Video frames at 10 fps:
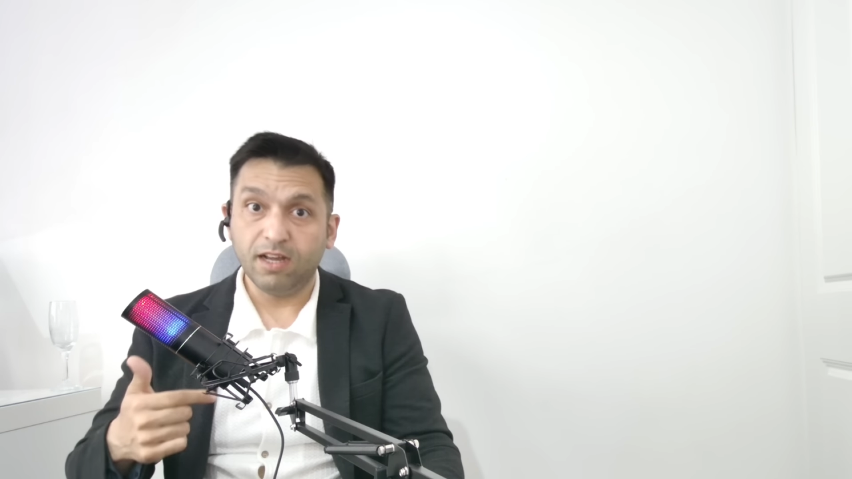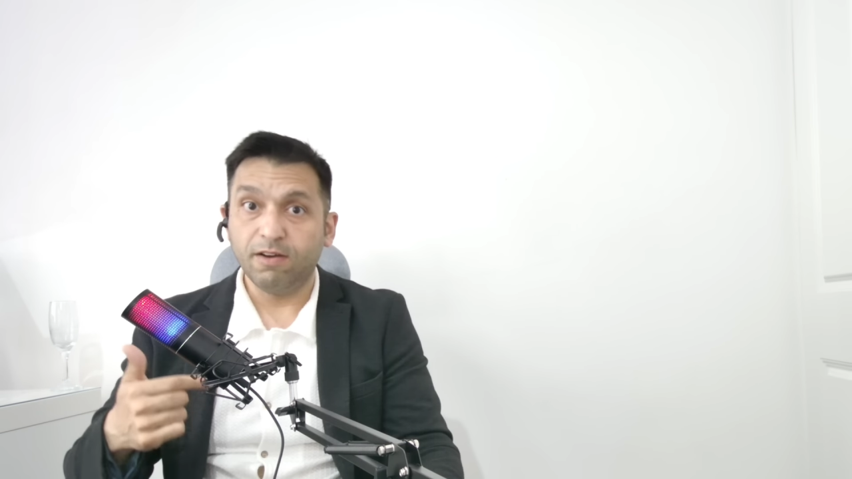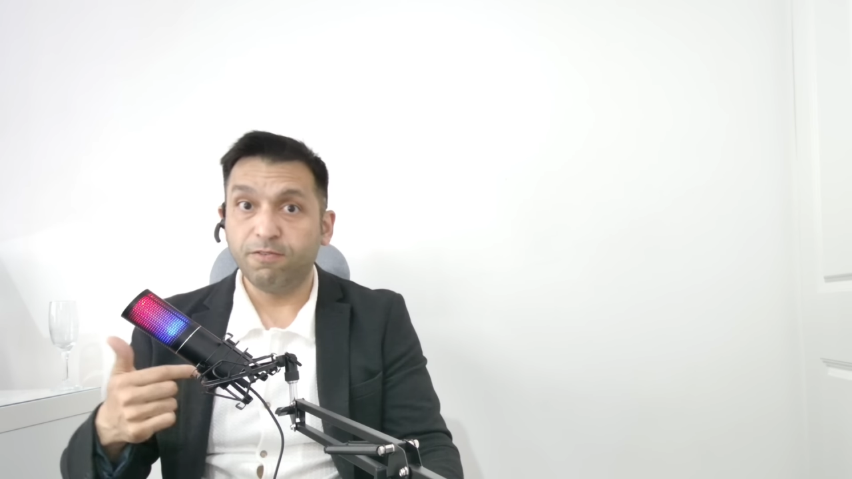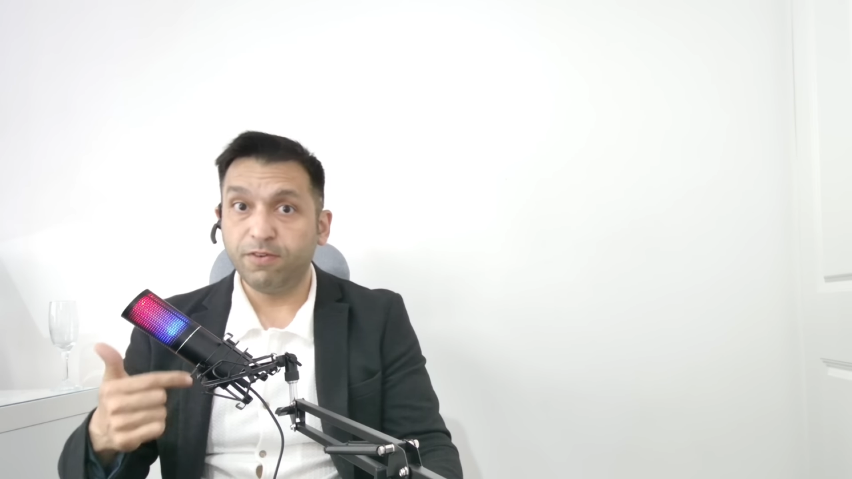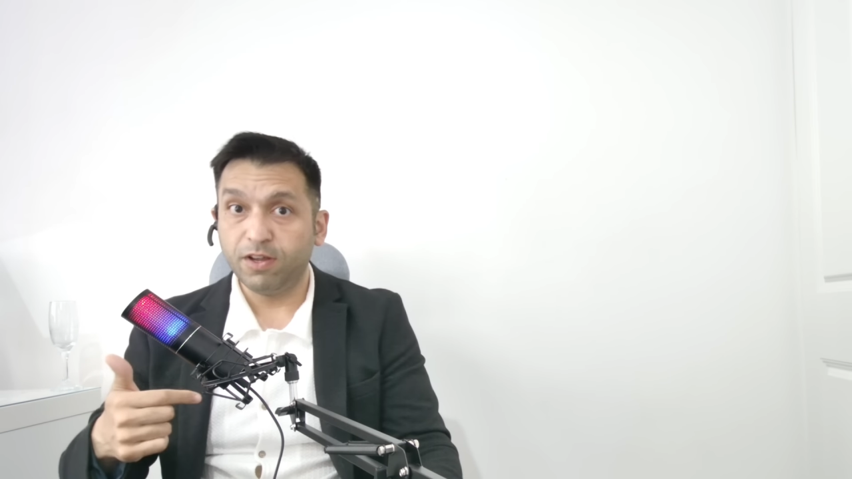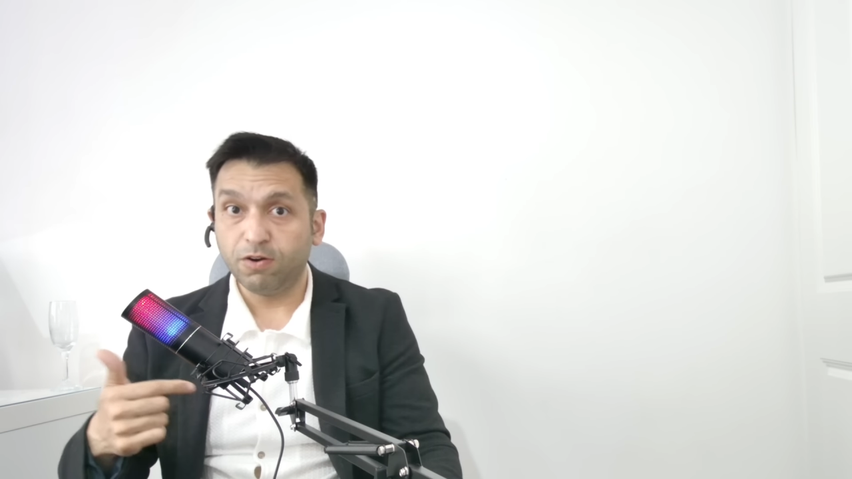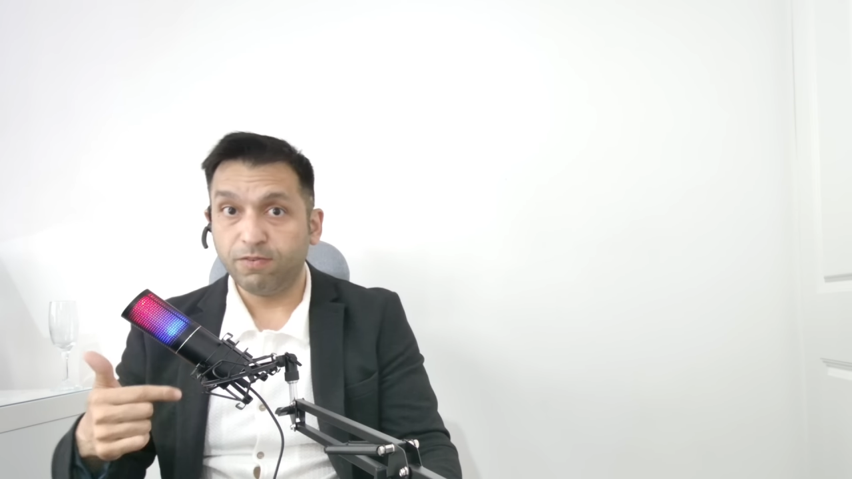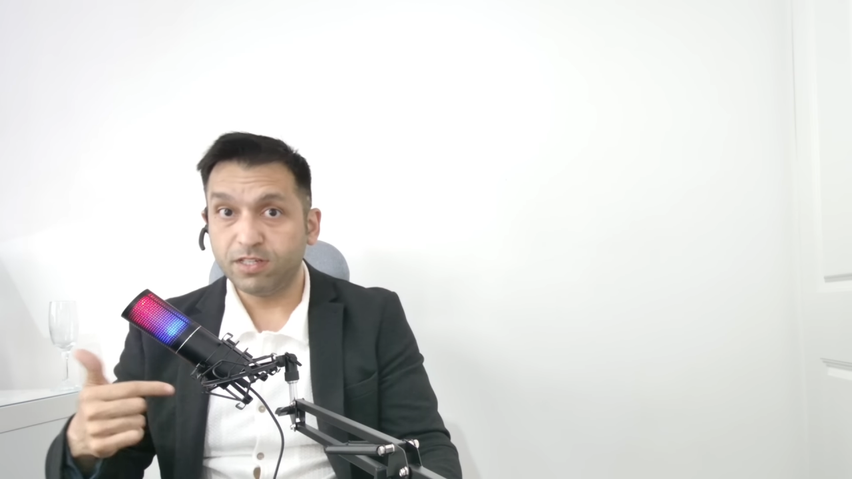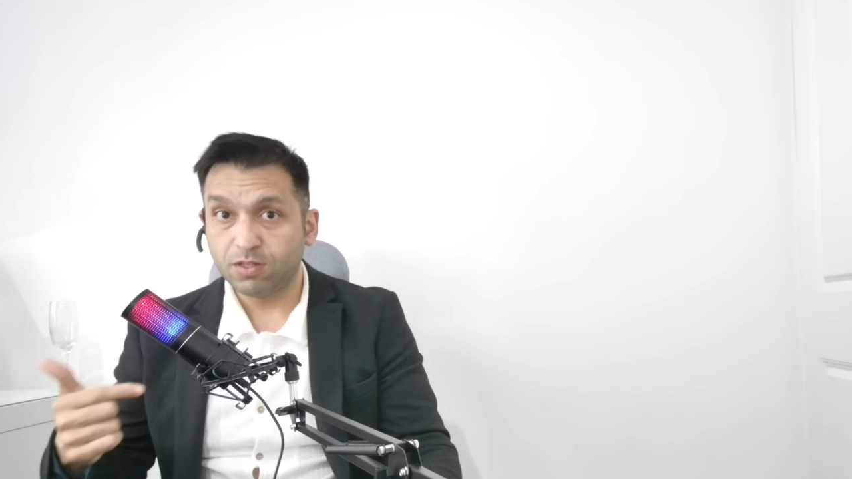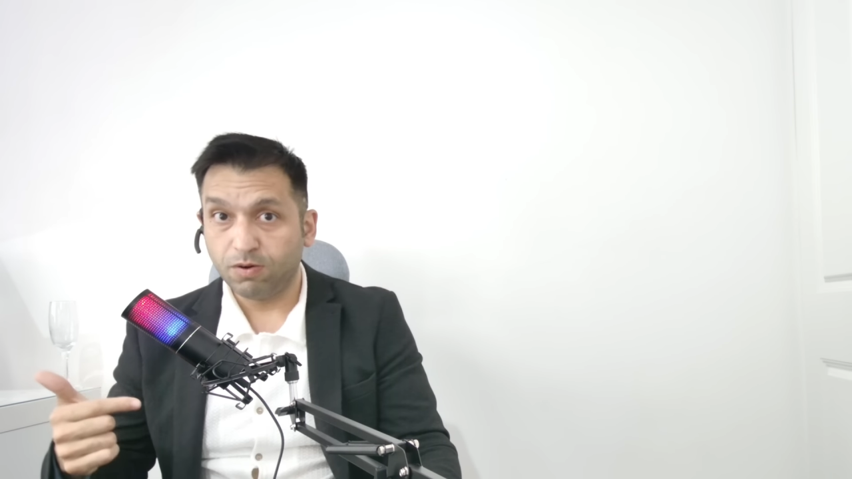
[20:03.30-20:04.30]
a fear of
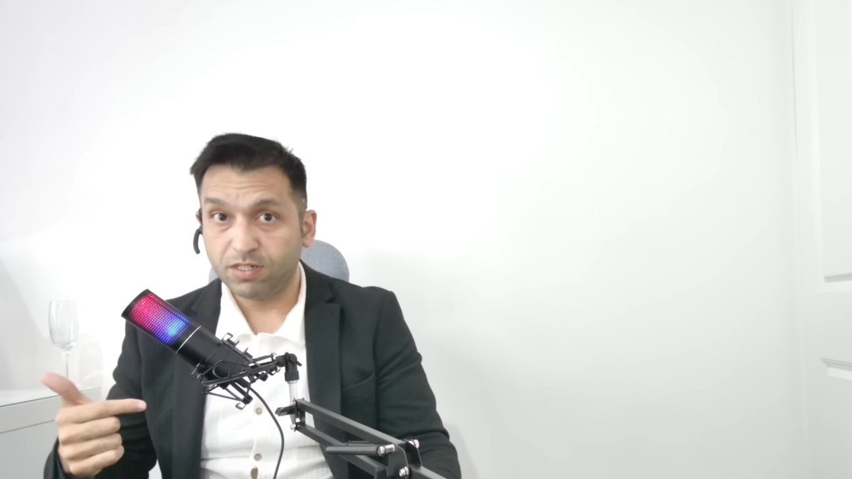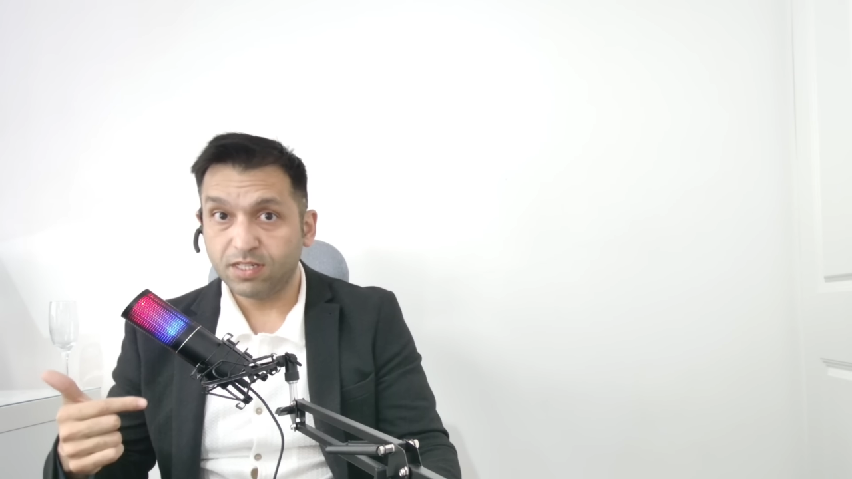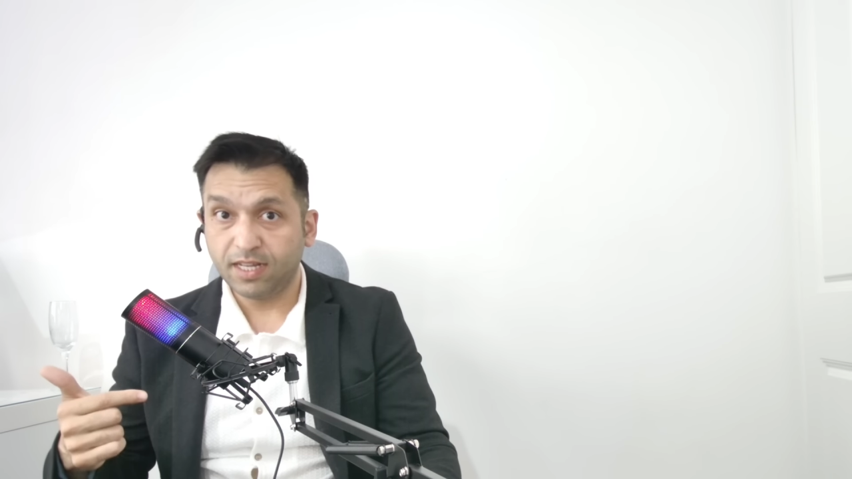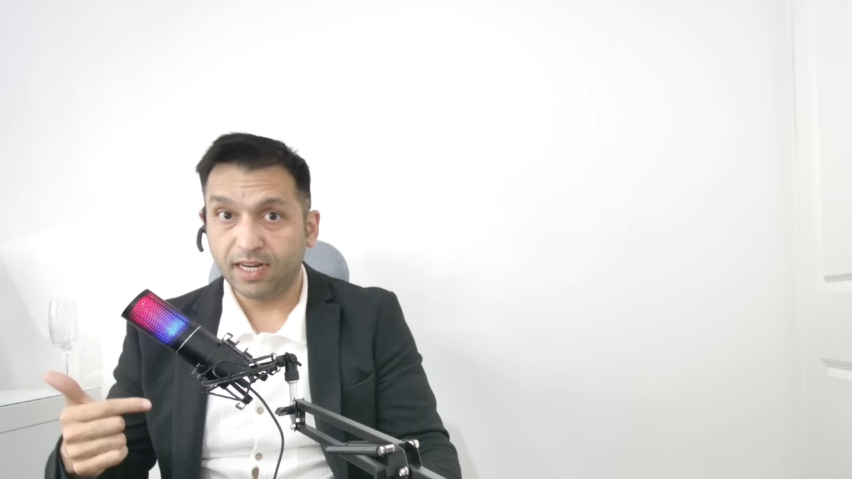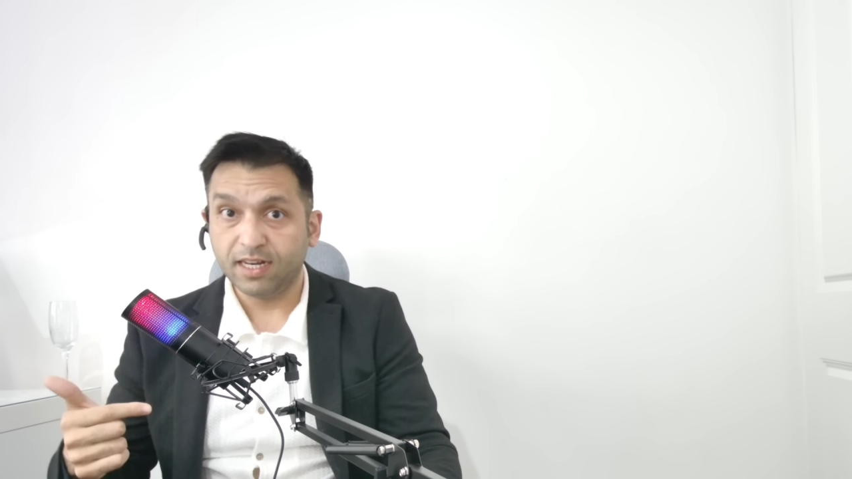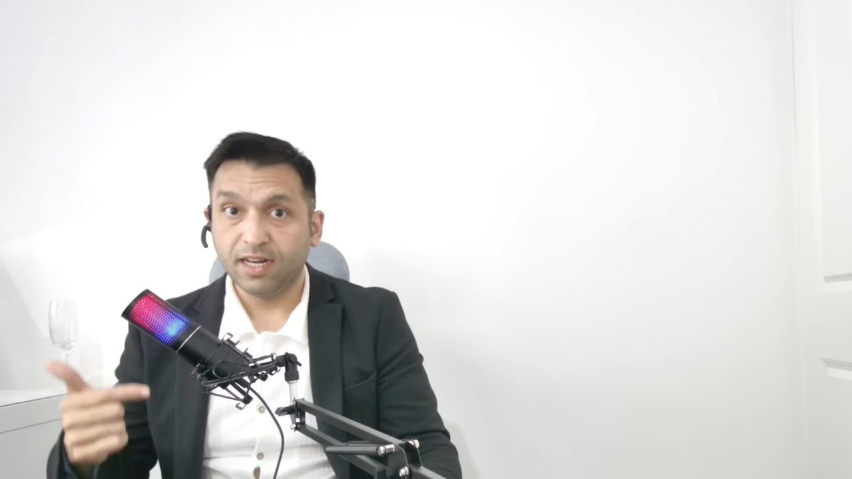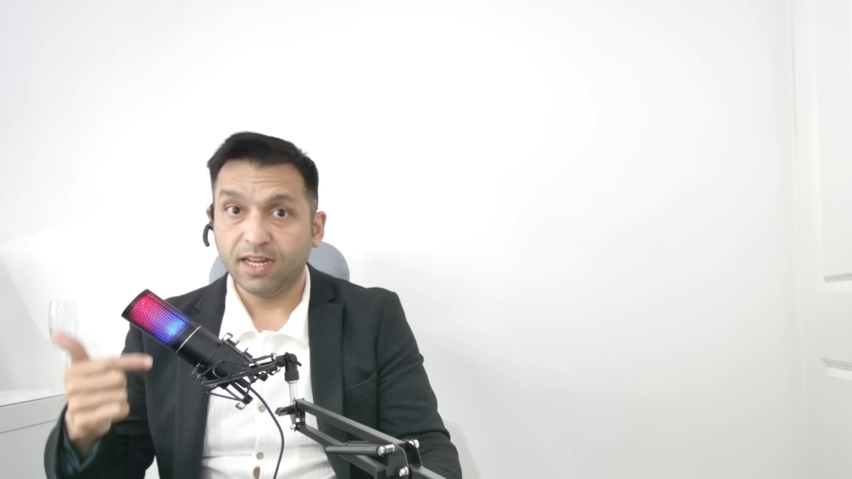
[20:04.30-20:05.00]
his thoughts that